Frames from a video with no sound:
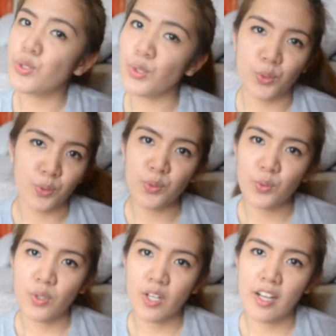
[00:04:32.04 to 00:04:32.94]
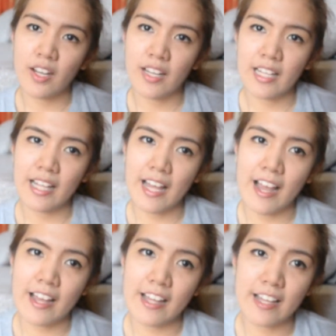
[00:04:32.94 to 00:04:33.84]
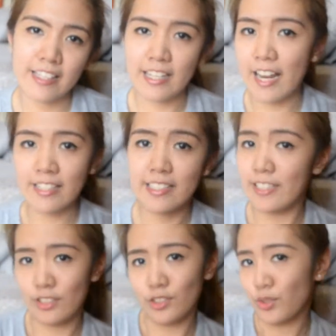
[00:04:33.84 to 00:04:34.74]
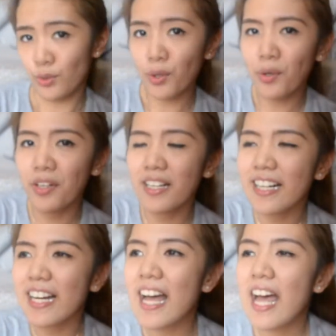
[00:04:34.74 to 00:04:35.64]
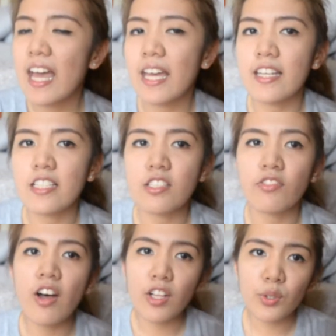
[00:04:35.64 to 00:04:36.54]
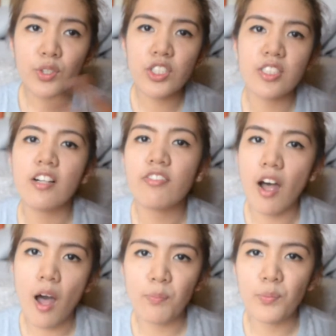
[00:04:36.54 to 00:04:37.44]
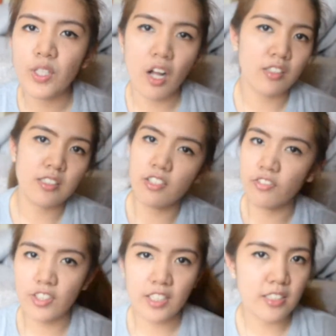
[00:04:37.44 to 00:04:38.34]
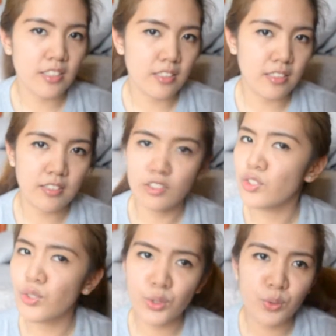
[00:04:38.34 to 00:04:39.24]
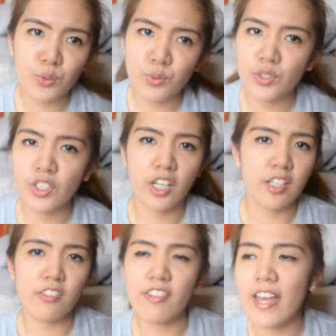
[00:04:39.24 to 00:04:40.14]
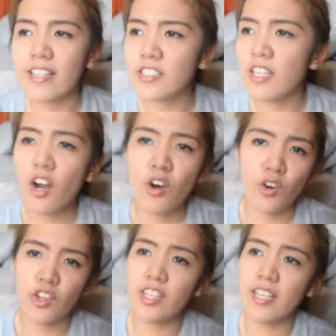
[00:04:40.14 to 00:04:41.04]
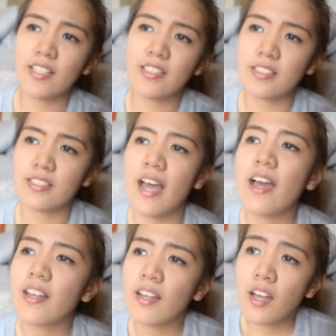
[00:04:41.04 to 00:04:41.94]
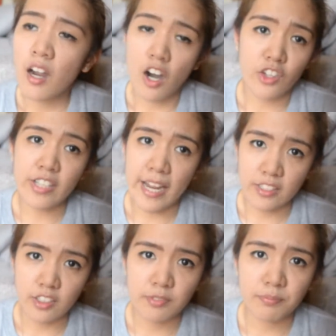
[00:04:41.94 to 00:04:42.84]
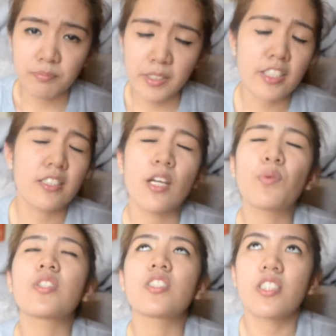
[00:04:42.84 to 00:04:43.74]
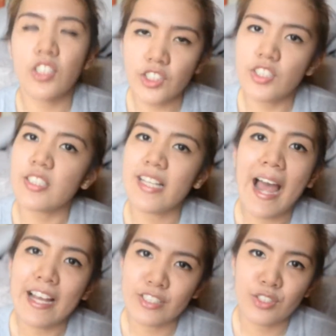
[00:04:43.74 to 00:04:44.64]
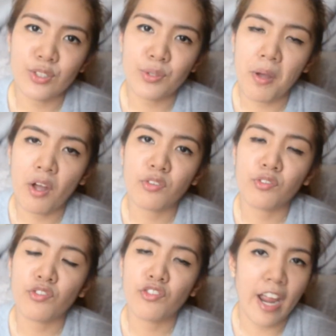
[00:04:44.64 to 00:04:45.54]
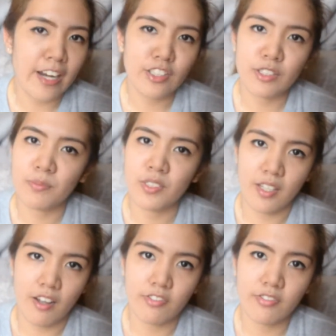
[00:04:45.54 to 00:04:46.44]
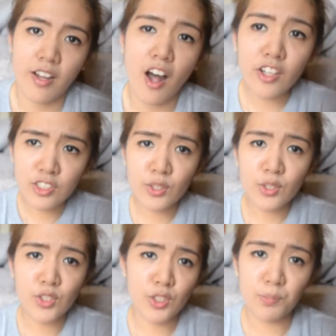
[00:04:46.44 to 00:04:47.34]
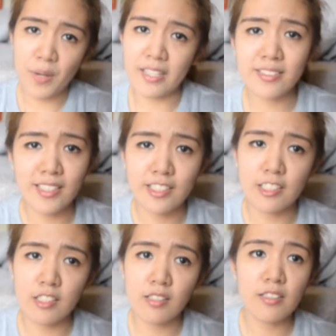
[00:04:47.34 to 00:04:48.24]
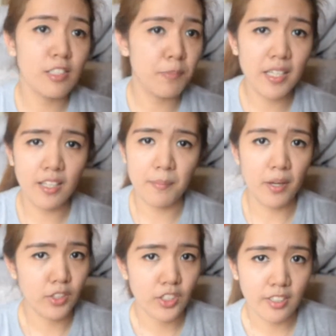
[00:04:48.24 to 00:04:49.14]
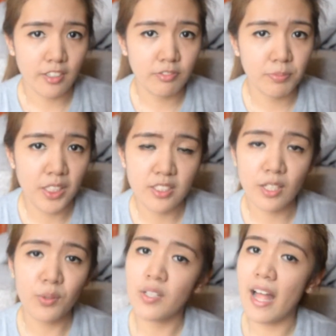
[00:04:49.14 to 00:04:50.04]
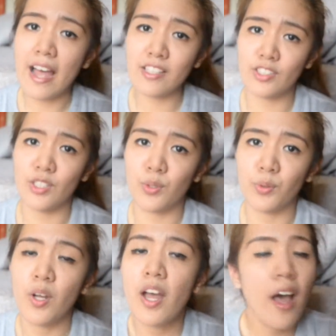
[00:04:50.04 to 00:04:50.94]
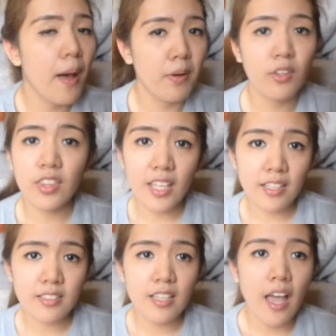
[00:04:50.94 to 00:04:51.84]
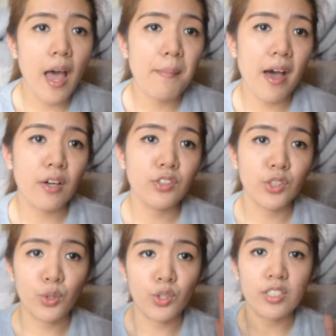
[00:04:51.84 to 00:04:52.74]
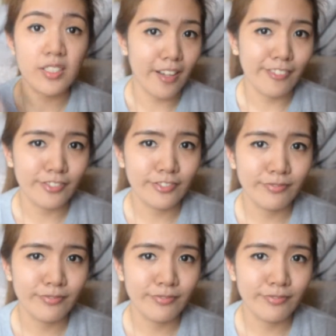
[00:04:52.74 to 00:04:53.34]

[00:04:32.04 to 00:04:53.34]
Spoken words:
do that I didn't do is follow yourself up with all the different news, current events, or things that are random, because they will seriously ask you about random stuff. Also, you should practice speaking about yourself because they will ask you about things about yourself.